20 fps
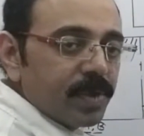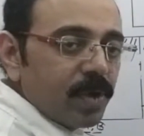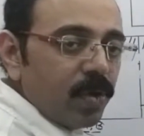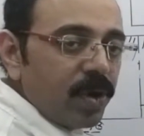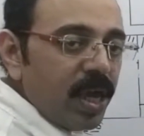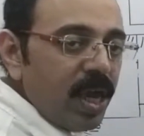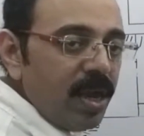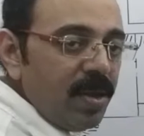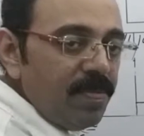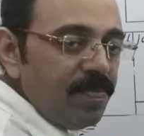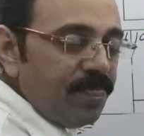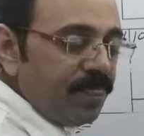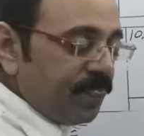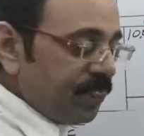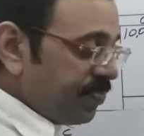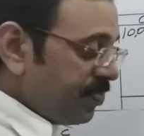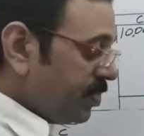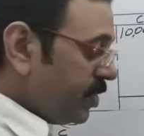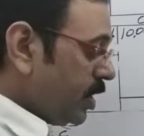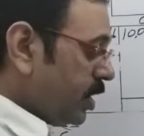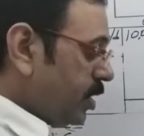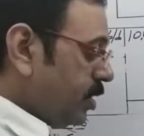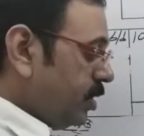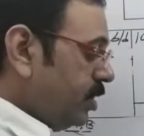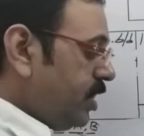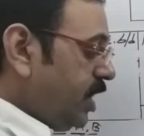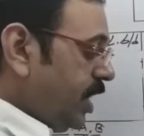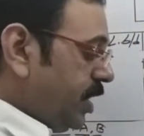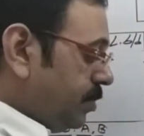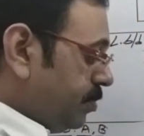Okay?
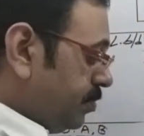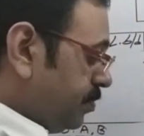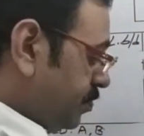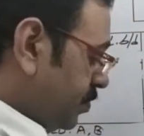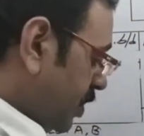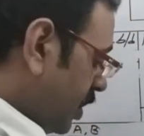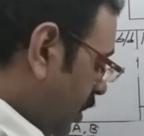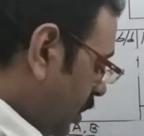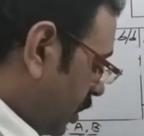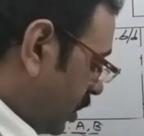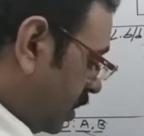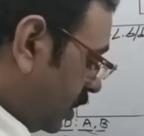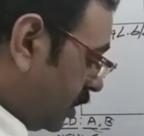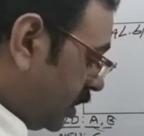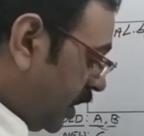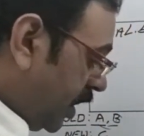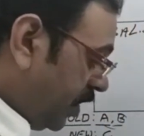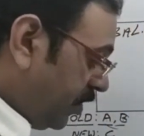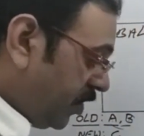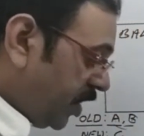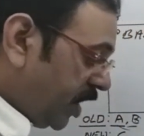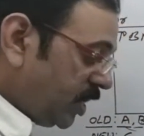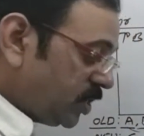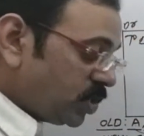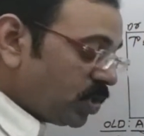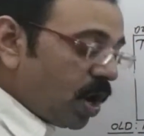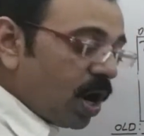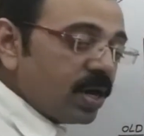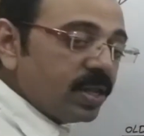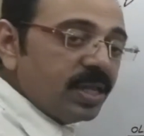Then, third entry
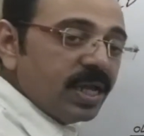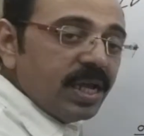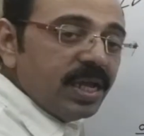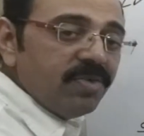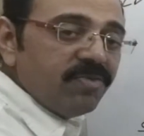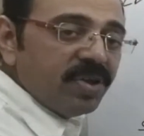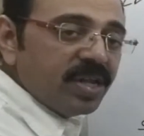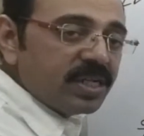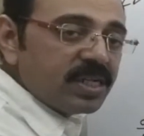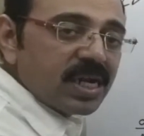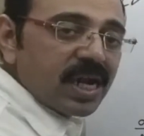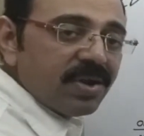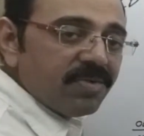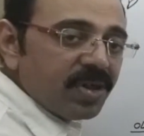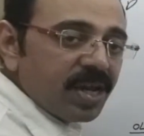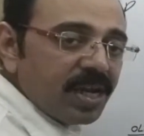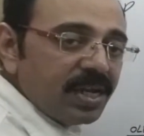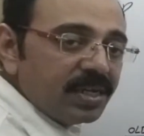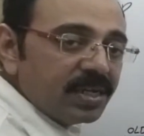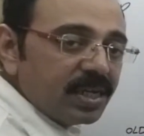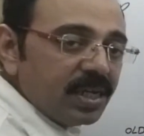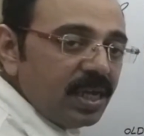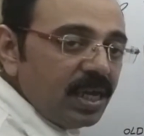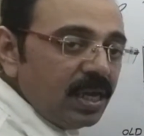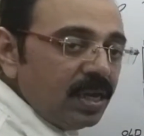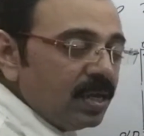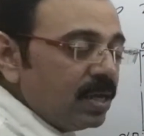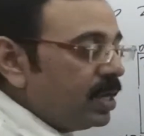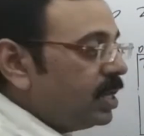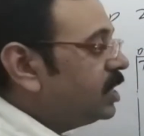is not there, withdrawal entry.